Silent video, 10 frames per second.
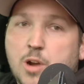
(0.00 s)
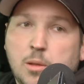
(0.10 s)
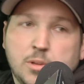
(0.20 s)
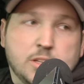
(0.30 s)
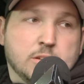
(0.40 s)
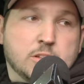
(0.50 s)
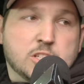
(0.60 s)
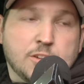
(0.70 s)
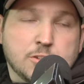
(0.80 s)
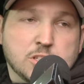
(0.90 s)
probably
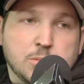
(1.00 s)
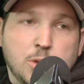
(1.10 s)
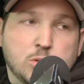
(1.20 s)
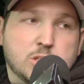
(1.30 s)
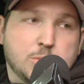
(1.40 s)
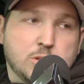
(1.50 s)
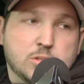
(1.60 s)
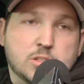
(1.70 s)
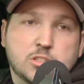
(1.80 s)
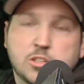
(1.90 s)
suffers the most
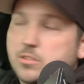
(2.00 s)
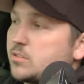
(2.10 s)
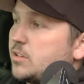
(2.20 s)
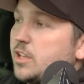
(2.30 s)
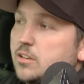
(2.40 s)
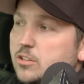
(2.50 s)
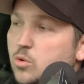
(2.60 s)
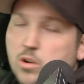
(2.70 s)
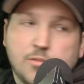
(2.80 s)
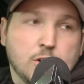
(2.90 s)
abuse, just hitting
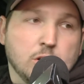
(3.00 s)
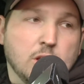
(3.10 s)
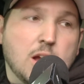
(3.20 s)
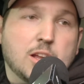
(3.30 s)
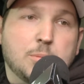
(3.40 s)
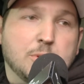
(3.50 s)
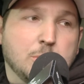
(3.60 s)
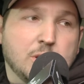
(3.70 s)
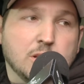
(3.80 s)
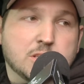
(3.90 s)
torque converter lockup in the
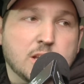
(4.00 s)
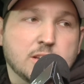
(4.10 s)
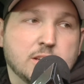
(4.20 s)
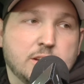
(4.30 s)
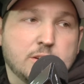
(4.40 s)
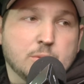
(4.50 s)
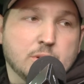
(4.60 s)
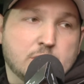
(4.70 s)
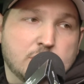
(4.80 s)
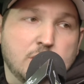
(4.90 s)
middle of second gear
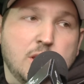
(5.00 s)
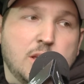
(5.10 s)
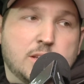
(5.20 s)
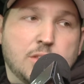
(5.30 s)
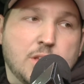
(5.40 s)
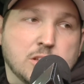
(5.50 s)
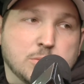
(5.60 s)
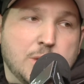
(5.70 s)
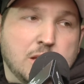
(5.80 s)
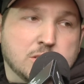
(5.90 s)
with
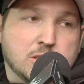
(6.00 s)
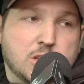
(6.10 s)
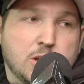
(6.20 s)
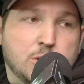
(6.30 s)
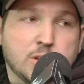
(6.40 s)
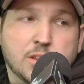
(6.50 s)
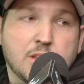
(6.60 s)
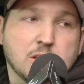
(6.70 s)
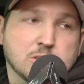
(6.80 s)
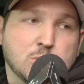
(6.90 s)
10,000 pounds in tow at
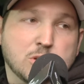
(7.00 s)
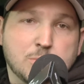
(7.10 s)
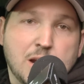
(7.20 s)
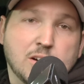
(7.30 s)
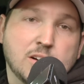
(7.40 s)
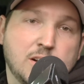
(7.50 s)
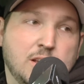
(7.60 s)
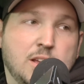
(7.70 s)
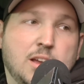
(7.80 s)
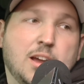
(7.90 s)
1,000 horsepower.
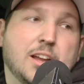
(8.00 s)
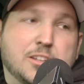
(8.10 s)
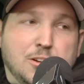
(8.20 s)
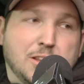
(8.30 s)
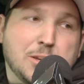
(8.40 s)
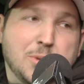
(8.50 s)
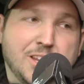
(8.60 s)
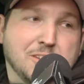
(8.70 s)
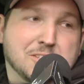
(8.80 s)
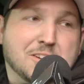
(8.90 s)
I'd call
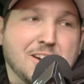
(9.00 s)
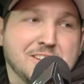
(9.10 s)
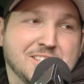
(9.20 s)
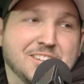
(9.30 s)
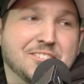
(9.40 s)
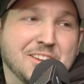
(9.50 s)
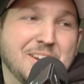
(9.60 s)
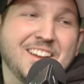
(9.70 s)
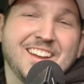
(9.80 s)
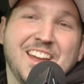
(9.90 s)
anybody else crazy if
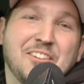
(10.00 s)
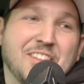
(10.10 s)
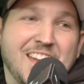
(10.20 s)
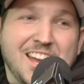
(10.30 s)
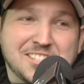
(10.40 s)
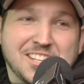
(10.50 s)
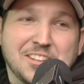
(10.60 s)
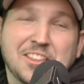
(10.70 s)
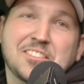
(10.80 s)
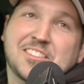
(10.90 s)
they asked.
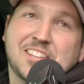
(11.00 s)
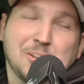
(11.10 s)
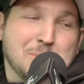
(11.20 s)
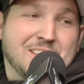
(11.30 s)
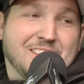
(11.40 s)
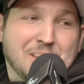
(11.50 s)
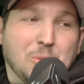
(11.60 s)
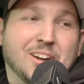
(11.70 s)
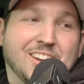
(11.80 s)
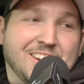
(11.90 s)
They told me that they
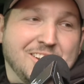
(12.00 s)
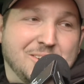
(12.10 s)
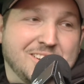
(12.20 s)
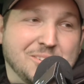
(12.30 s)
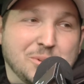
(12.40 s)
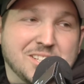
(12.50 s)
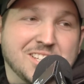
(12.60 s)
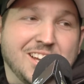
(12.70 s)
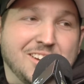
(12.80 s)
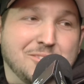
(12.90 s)
wanted to do it, and we
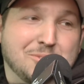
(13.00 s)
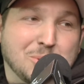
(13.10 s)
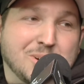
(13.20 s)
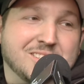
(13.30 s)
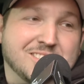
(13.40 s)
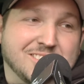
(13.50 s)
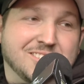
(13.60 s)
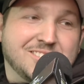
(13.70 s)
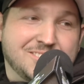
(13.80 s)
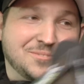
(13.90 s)
sign up for it.
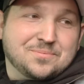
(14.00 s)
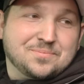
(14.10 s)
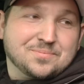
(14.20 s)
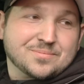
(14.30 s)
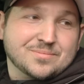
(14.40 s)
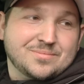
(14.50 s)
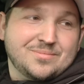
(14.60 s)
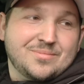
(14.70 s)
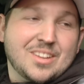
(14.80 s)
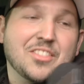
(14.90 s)
So, well, good luck, man.
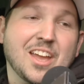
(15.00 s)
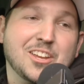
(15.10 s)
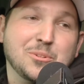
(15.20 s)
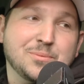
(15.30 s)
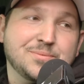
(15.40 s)
Thank you.